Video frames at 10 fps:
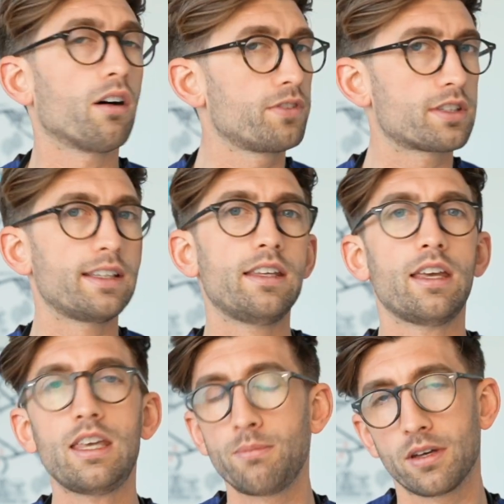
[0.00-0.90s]
obviously
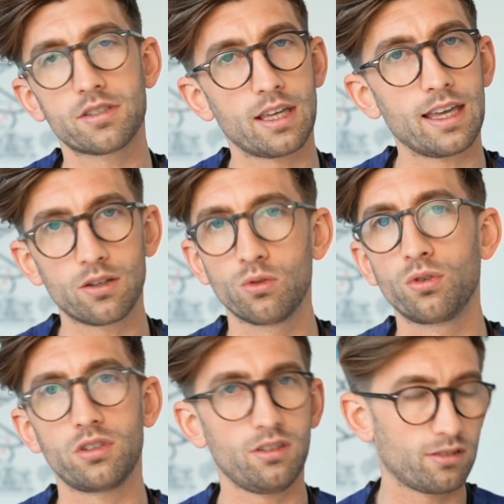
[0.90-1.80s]
emails get
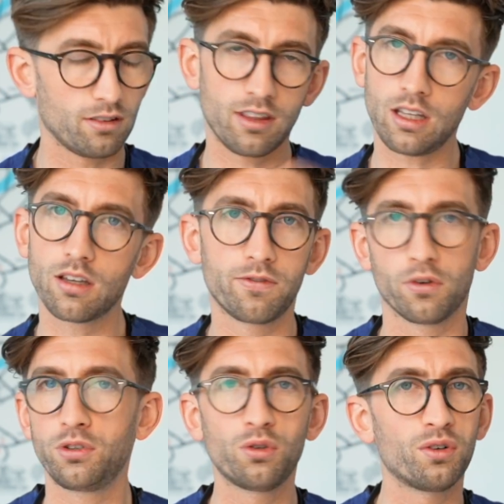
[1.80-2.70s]
ignored and you can think of
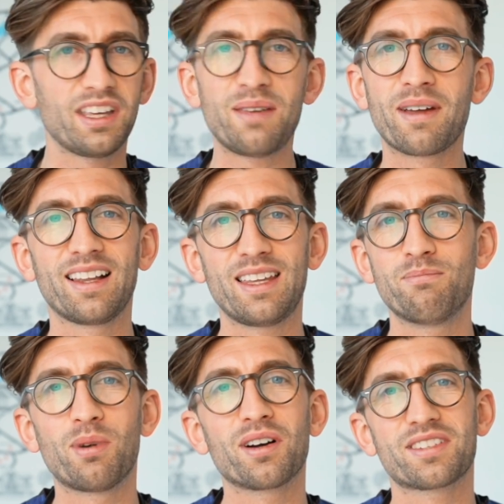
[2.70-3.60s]
your email
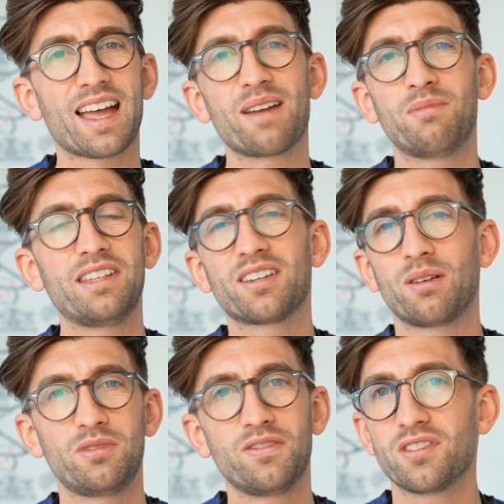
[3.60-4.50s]
inbox, how many
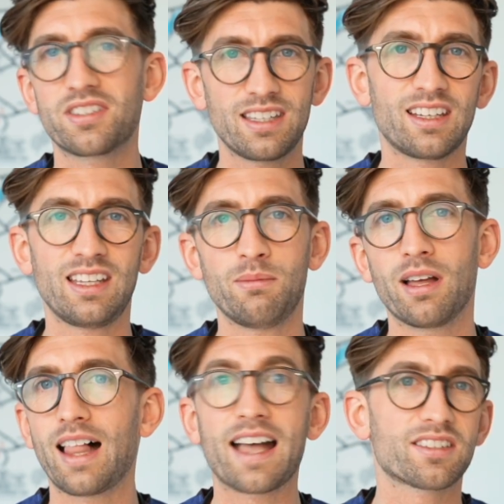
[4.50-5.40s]
times you've just seen an
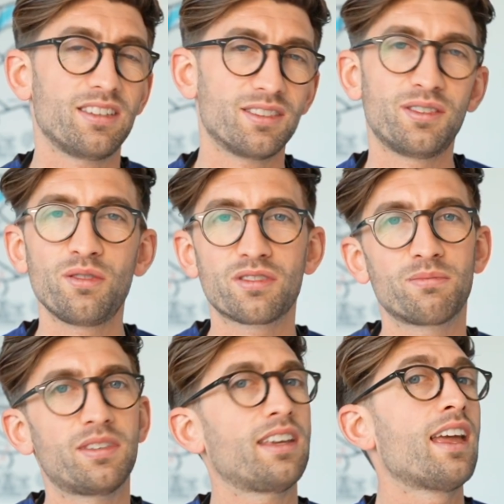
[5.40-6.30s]
email asking you to do
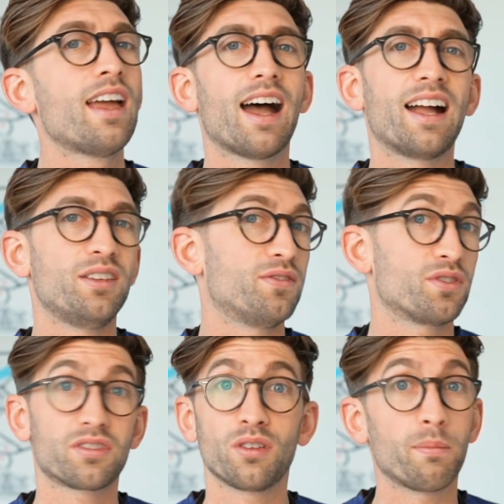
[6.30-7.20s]
something and you've
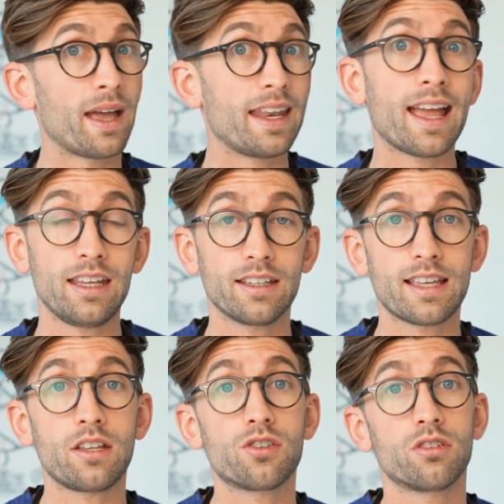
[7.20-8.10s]
just not paid it any
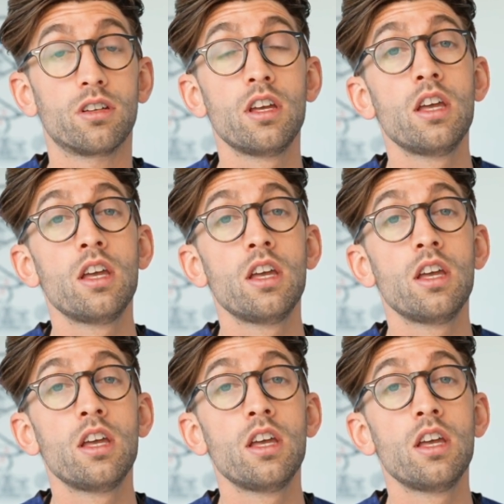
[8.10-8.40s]
attention.